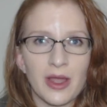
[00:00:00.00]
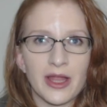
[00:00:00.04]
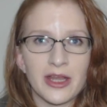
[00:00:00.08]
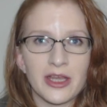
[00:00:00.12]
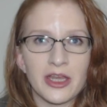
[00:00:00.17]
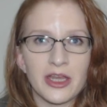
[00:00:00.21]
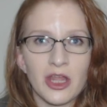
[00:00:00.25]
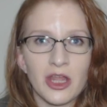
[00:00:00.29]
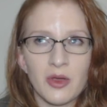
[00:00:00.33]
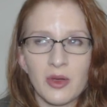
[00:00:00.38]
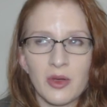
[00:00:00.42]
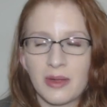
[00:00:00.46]
I
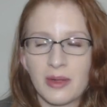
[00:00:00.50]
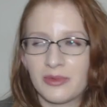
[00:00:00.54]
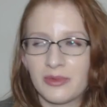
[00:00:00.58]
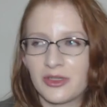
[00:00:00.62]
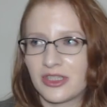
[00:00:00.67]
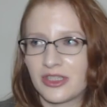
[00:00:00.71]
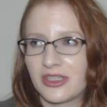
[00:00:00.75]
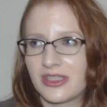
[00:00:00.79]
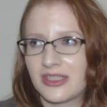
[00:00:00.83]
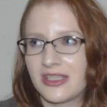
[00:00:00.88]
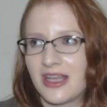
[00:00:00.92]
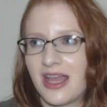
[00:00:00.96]
know I'm
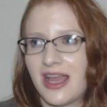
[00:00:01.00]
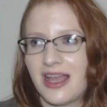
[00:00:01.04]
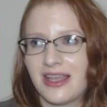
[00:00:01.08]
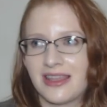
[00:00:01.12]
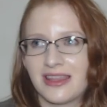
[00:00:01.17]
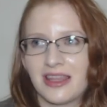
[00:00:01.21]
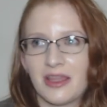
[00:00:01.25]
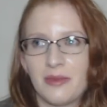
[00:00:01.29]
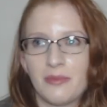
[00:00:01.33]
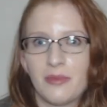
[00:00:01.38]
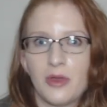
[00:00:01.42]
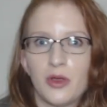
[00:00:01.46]
just
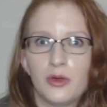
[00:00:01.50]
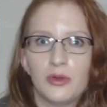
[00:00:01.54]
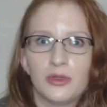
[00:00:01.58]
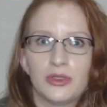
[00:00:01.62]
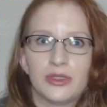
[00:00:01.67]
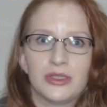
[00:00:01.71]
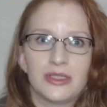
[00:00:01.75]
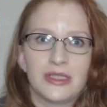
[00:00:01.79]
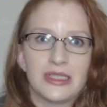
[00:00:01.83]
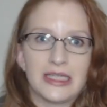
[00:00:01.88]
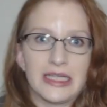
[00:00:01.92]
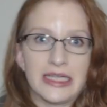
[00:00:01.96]
not the
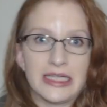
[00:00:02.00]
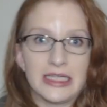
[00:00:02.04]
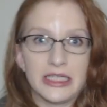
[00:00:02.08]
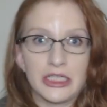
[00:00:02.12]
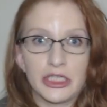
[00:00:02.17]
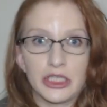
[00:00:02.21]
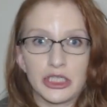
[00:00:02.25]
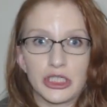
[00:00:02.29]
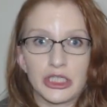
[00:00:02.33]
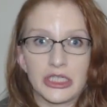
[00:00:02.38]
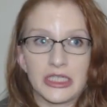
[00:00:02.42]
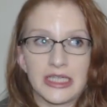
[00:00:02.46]
most
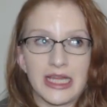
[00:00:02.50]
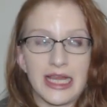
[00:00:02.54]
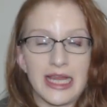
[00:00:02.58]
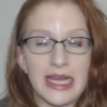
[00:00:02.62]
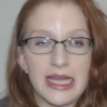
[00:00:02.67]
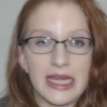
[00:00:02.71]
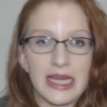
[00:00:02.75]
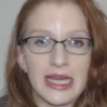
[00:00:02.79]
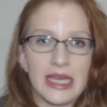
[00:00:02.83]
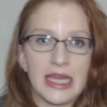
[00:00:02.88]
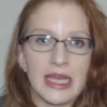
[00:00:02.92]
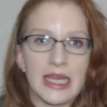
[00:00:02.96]

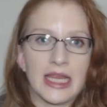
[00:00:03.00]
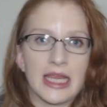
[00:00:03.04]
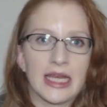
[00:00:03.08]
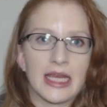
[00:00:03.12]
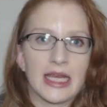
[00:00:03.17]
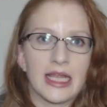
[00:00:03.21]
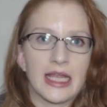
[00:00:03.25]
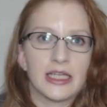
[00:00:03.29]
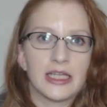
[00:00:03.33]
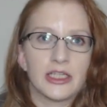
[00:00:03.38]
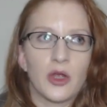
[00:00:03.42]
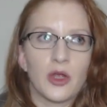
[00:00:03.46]
entertaining
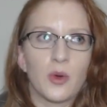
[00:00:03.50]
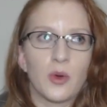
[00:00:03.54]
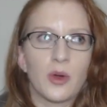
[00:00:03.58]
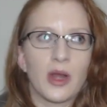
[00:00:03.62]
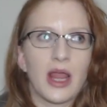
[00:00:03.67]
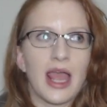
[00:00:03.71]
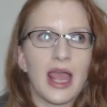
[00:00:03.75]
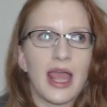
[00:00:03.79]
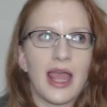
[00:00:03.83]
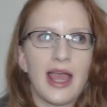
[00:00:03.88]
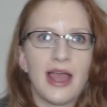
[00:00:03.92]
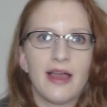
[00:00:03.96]
and I don't
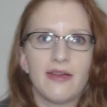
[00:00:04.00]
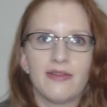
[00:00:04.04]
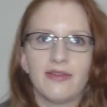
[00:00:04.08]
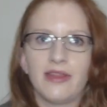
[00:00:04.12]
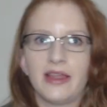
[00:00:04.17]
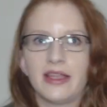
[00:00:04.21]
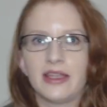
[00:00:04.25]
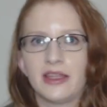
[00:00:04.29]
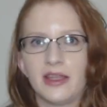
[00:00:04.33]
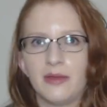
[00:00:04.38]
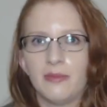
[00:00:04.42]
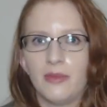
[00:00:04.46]
have
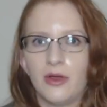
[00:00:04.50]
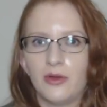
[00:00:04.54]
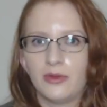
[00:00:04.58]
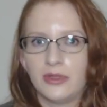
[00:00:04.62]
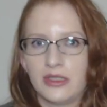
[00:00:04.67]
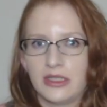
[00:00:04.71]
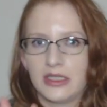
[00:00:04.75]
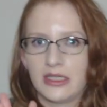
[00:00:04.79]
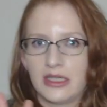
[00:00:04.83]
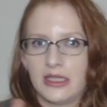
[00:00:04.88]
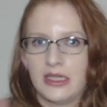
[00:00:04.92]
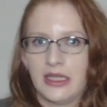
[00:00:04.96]
like the
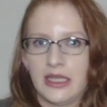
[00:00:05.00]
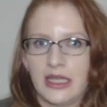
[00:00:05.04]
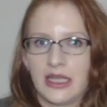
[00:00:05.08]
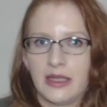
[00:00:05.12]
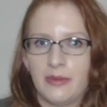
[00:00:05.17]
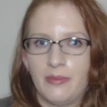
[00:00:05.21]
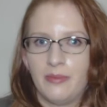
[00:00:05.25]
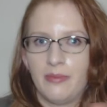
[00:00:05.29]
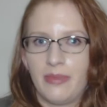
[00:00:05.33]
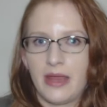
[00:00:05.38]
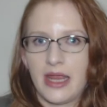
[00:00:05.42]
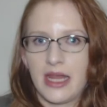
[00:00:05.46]
most
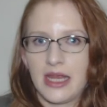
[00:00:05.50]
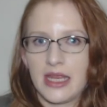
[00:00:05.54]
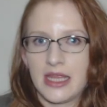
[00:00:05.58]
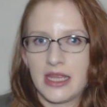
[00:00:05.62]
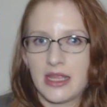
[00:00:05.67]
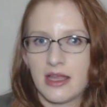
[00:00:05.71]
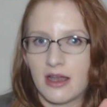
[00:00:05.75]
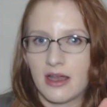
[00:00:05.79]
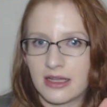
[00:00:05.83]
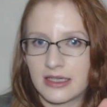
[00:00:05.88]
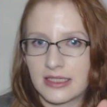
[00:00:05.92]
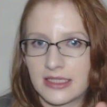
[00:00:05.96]

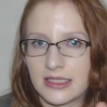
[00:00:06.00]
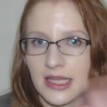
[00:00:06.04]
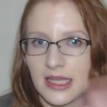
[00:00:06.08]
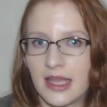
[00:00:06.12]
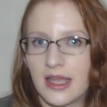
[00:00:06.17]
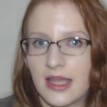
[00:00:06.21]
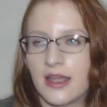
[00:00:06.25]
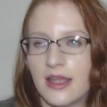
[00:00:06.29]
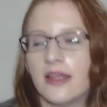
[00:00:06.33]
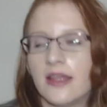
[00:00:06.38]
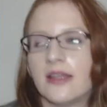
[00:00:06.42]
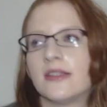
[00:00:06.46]
clickbaity
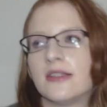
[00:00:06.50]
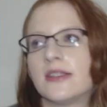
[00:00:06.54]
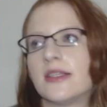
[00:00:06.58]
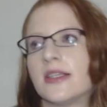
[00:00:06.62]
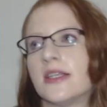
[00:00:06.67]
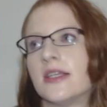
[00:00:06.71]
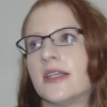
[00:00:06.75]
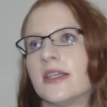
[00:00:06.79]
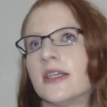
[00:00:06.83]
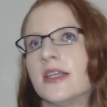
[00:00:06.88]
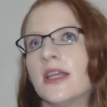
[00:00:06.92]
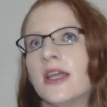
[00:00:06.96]
content.
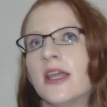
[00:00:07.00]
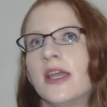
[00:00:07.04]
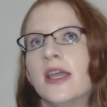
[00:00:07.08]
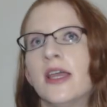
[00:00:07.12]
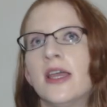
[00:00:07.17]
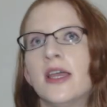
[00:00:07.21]
And,